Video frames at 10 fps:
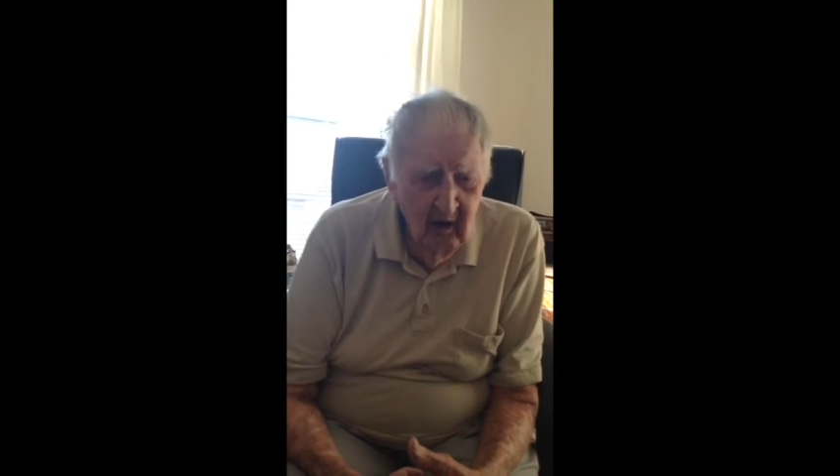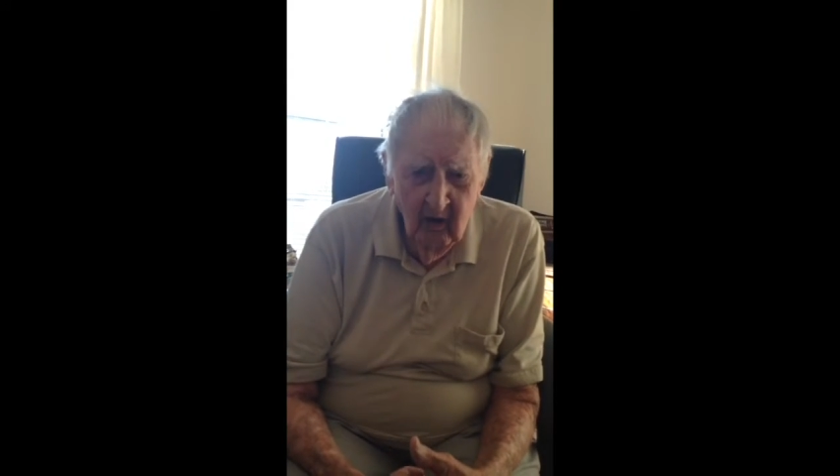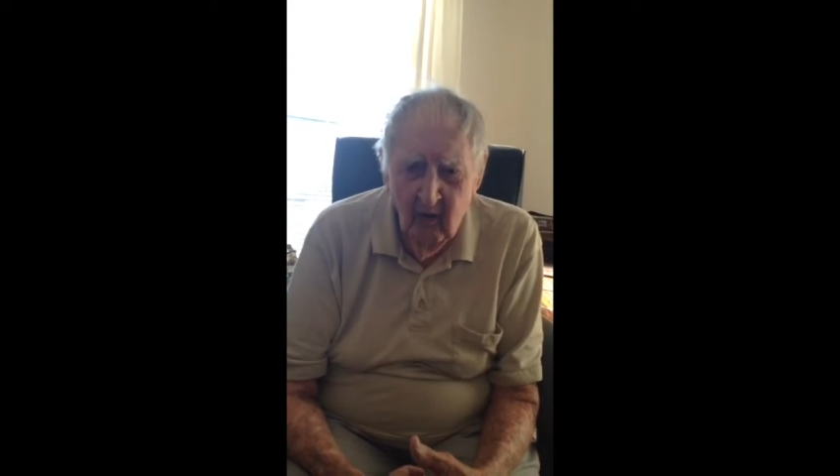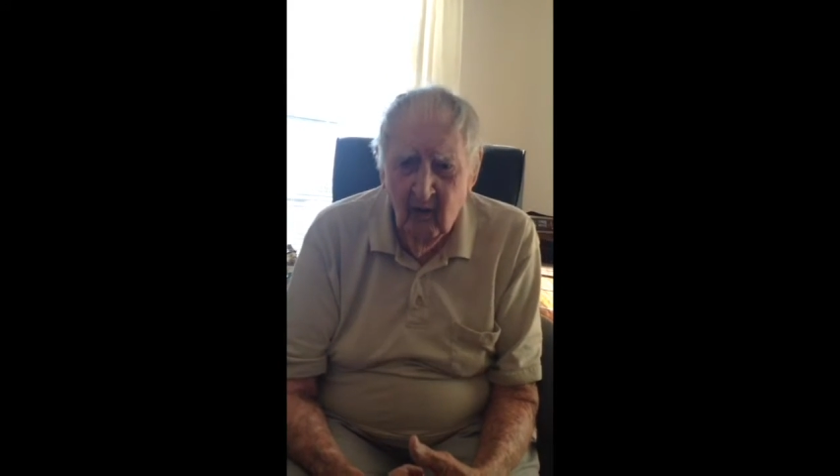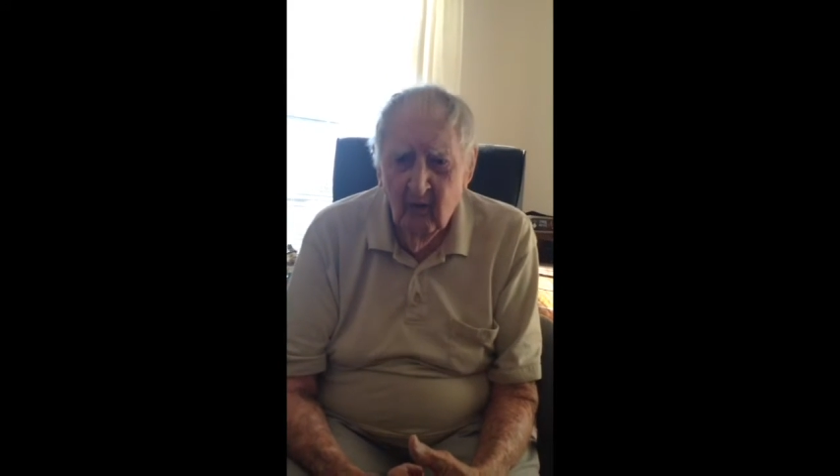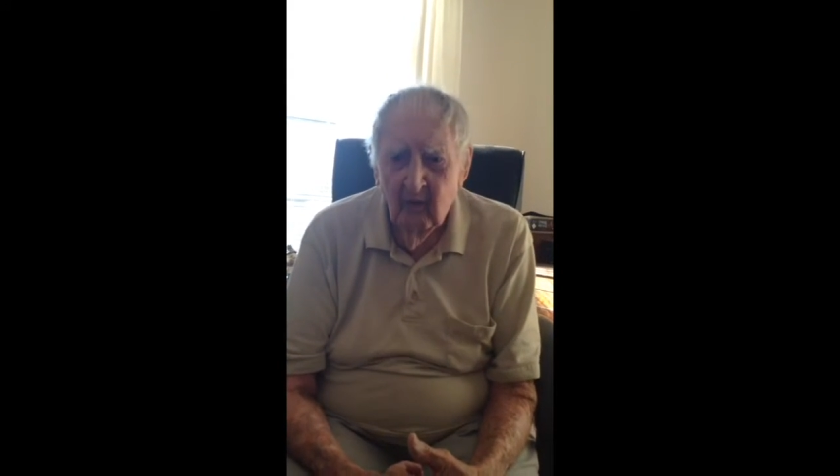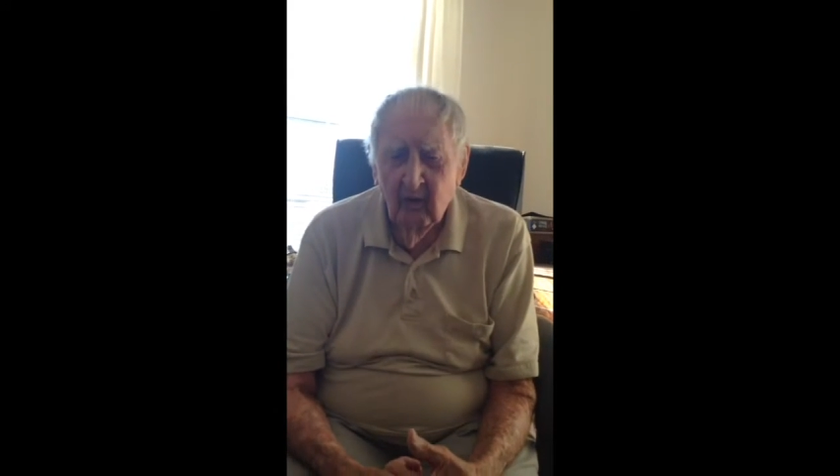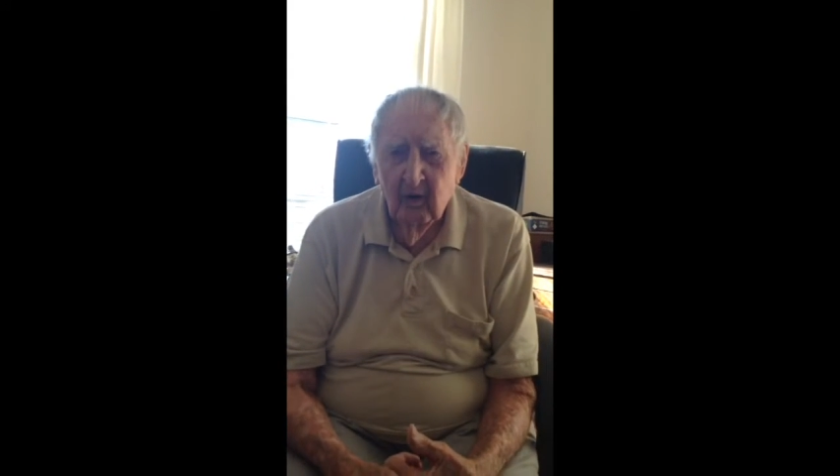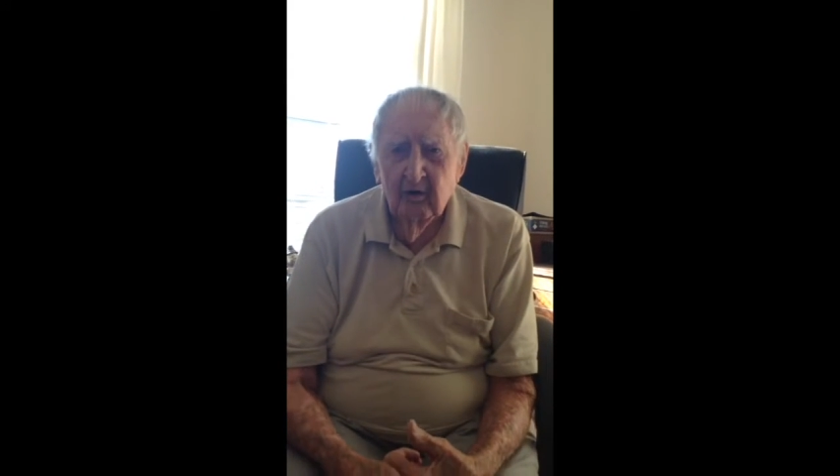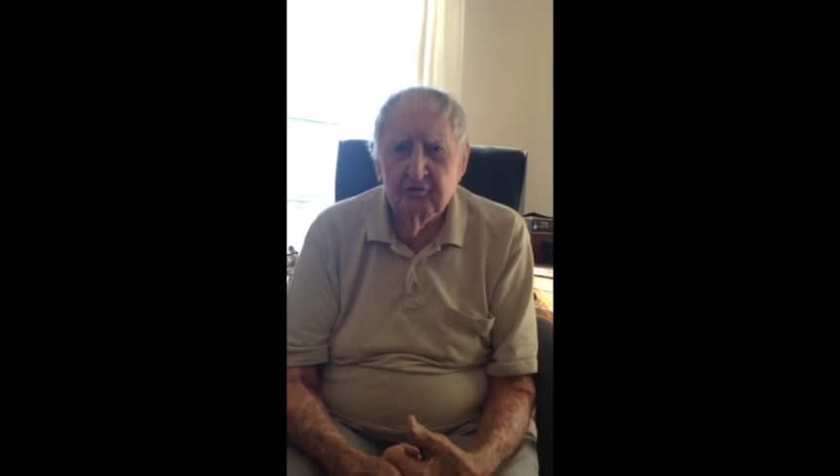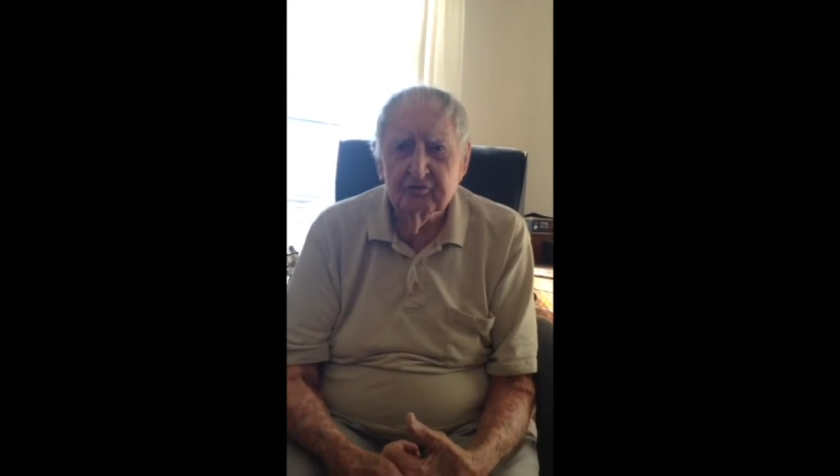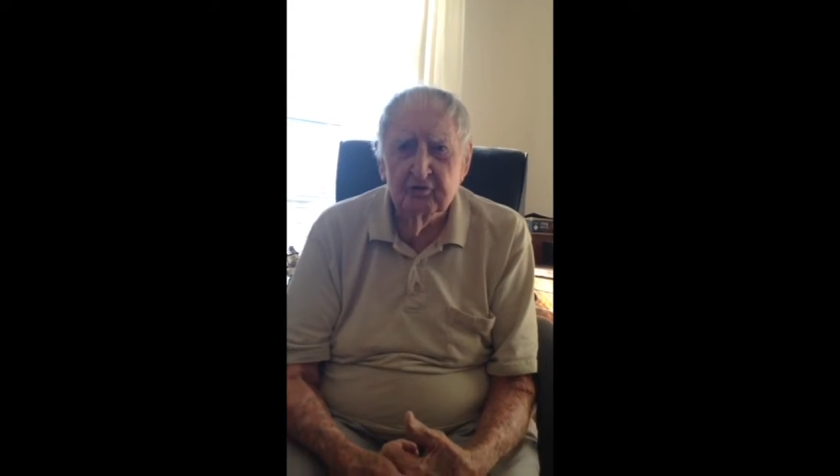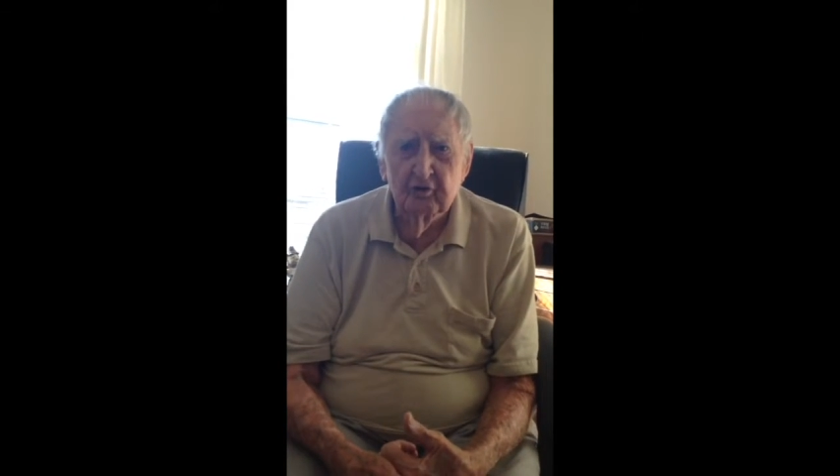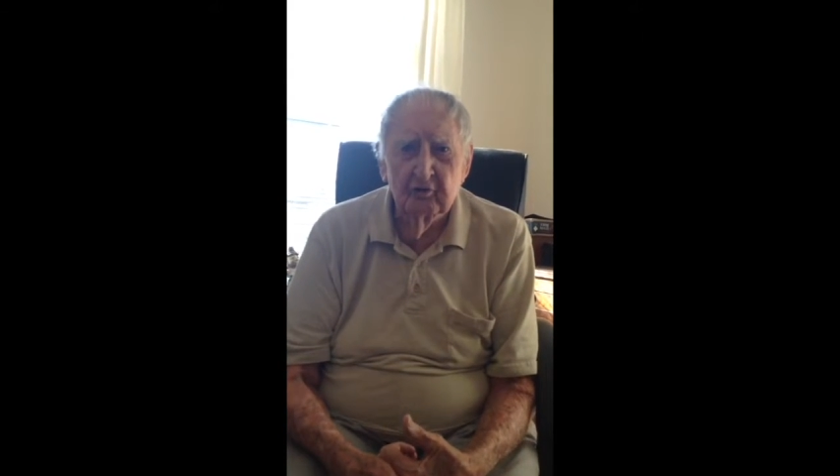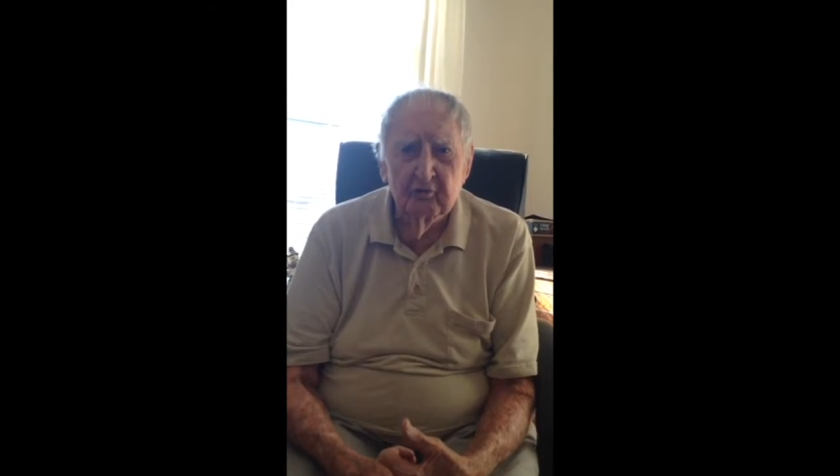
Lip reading: Oh, school